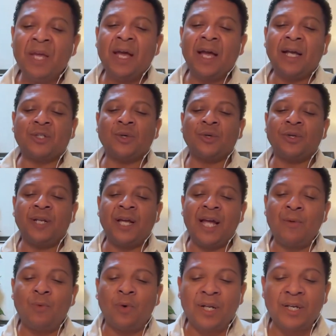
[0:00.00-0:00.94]
And so
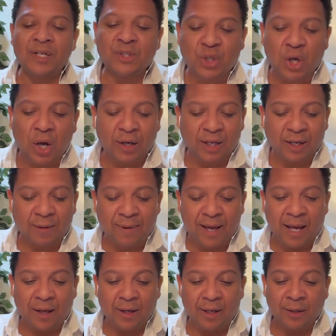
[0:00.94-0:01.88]
today, what he's talking
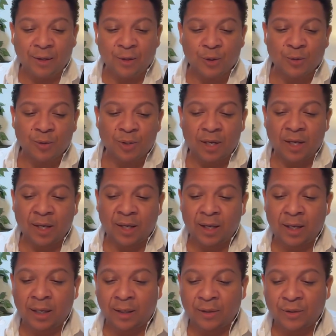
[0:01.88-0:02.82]
about in
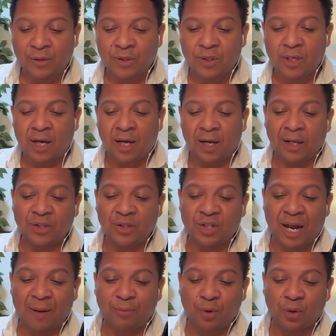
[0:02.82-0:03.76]
his
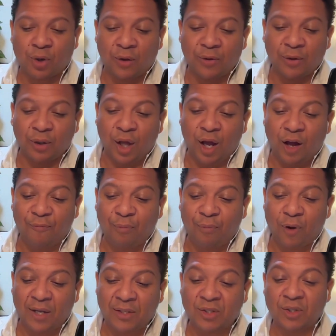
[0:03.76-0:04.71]
chapter called the Law of
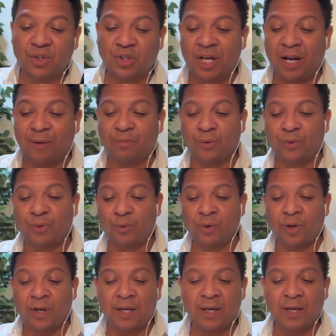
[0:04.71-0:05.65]
Process, chapter
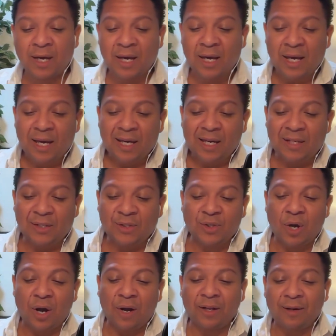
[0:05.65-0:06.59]
3, he's
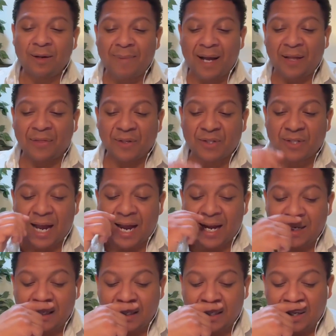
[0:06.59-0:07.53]
talking about this
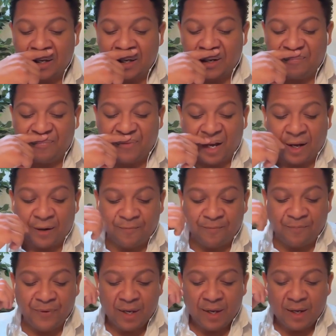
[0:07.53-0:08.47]
idea
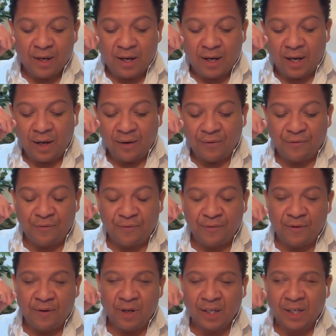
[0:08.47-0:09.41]
of
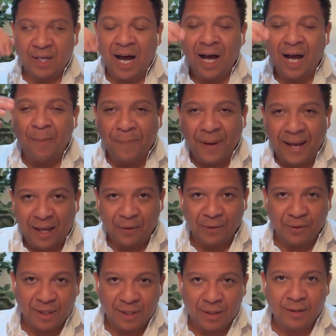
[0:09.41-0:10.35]

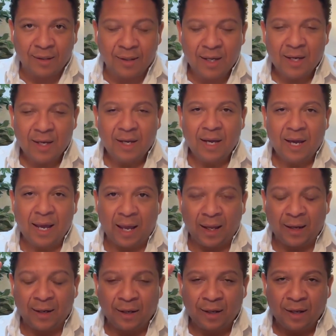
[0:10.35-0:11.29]
compounding
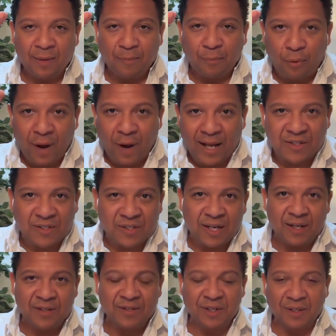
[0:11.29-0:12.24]
and
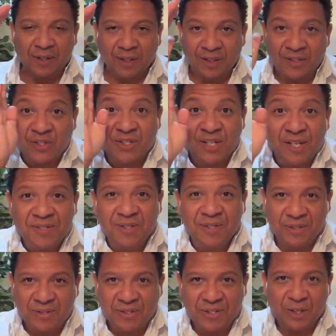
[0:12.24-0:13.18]
process, and
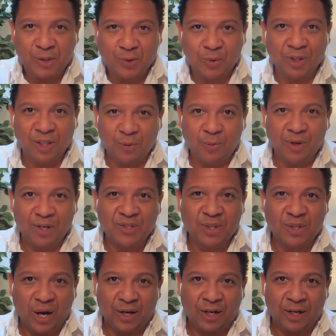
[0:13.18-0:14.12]
consistency is really what he's
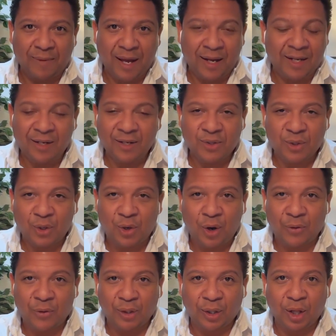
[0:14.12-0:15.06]
talking about. He doesn't
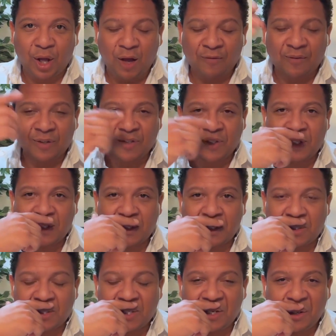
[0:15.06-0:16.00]
call it the law of
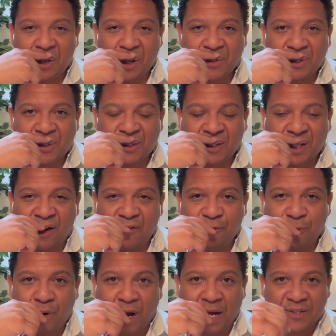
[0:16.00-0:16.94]
consistency, he calls it the law
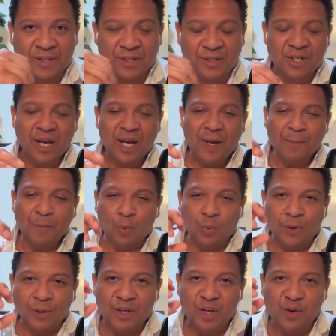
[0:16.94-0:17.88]
of process, but
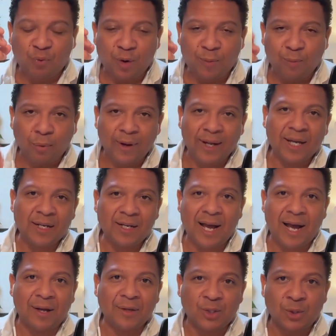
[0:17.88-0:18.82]
really if we bring it
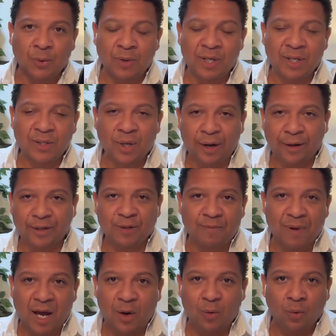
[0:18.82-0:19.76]
down to it, he talks
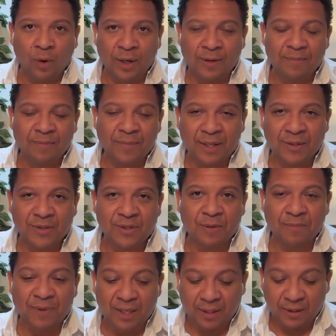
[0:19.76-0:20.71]
about what it means
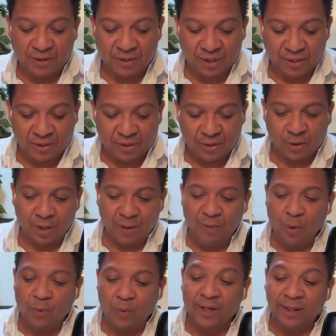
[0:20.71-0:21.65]
to be consistent. So let
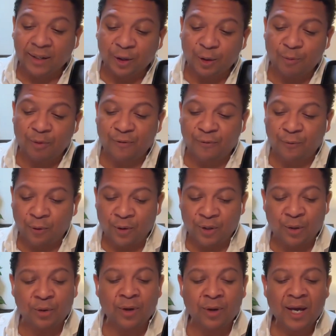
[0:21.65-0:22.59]
me read a little bit for
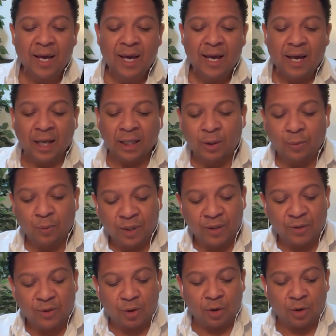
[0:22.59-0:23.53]
you, and then we'll
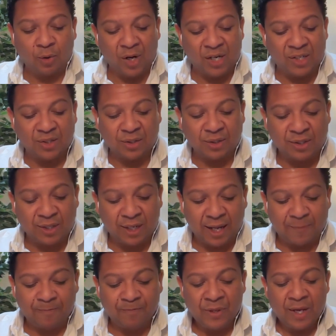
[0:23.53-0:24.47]
get to our question
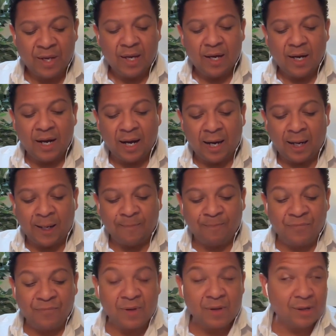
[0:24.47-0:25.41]
today. I
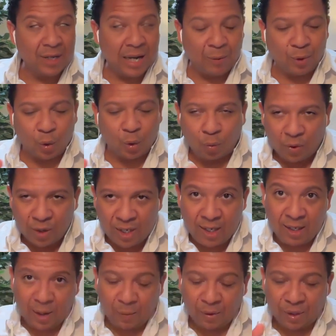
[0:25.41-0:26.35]
want
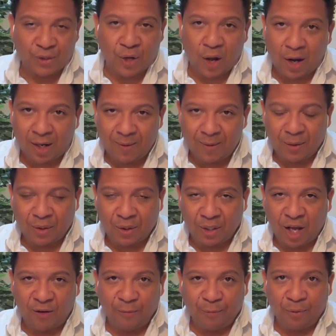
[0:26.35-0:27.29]
to talk about the
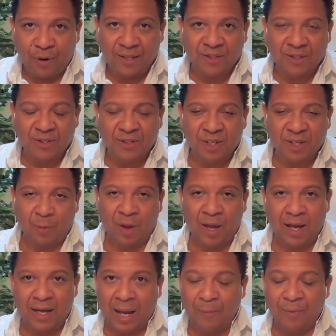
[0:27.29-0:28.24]
law of processes. I'm
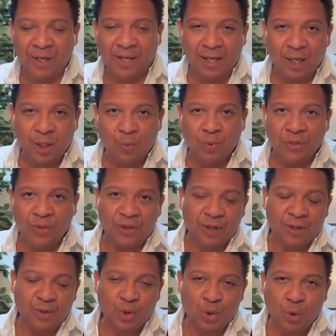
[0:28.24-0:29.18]
going to end with
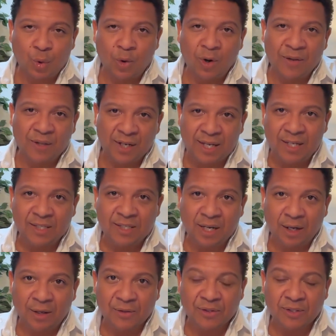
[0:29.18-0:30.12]
the story that he
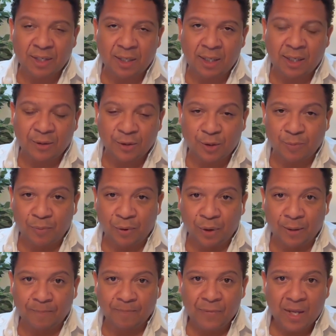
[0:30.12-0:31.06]
tells in this
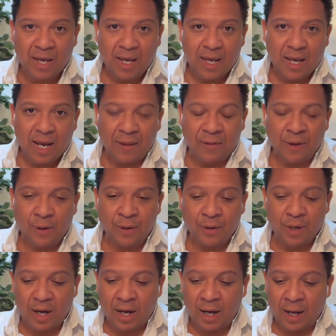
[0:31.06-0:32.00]
book, and
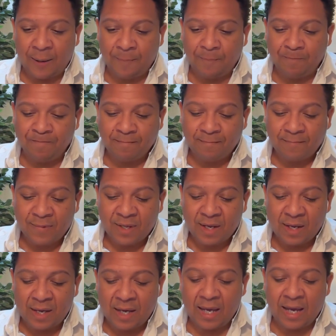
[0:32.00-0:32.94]

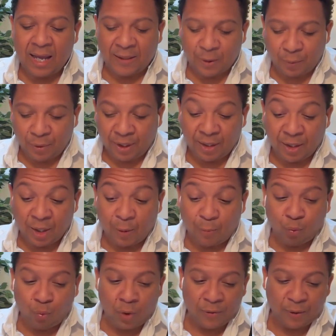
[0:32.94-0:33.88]
then we'll end
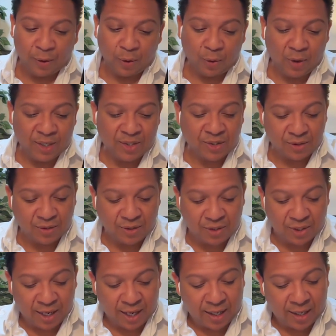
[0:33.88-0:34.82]
up with our
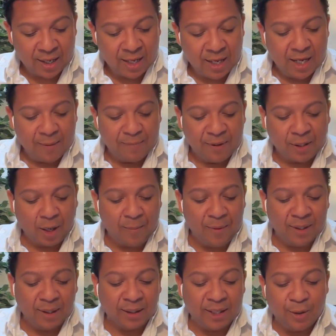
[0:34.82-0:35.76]
questions today.
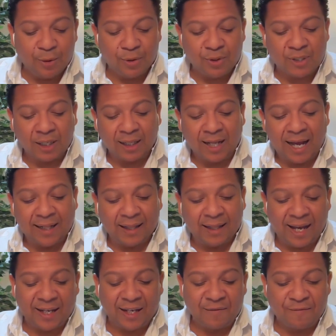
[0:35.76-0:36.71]
Becoming a leader is a lot
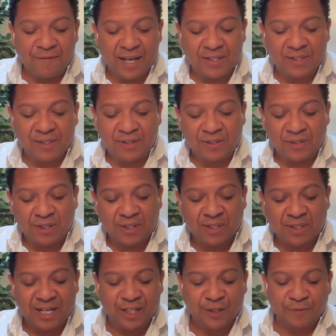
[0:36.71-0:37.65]
like investing
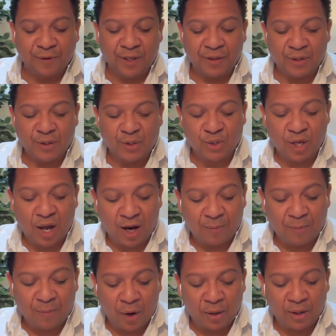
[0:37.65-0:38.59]
successfully in the
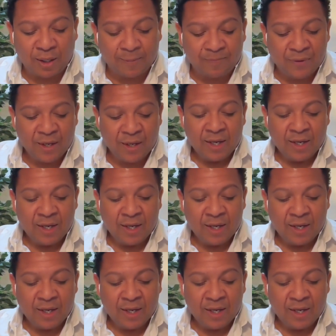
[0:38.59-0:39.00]
stock market.